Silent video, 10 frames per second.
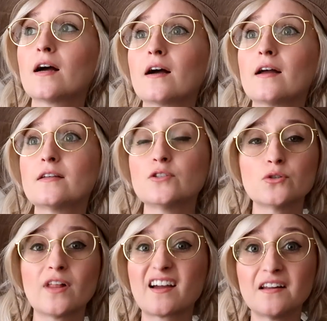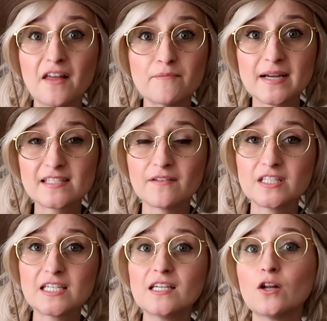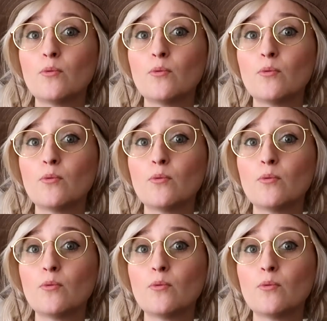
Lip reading: I do like an 11 by 17.